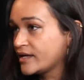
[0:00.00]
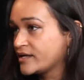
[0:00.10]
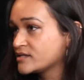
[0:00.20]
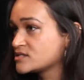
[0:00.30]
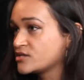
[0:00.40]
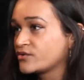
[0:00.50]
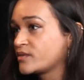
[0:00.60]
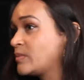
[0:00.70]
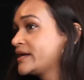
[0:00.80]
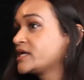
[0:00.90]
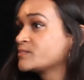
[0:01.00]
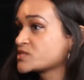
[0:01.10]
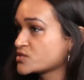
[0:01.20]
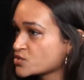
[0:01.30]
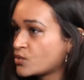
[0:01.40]
and, the body keeps
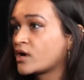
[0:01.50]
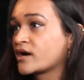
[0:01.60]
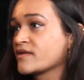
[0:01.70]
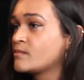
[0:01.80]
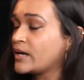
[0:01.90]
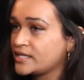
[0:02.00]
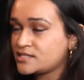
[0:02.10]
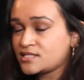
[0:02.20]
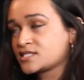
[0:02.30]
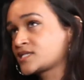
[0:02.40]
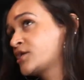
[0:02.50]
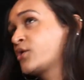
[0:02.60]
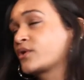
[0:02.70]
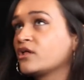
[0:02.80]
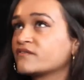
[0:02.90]
the score and the body doesn't say no
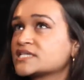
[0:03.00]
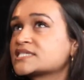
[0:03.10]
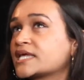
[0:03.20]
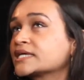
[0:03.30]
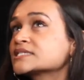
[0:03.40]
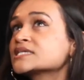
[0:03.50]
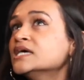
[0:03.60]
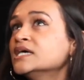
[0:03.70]
and all these things.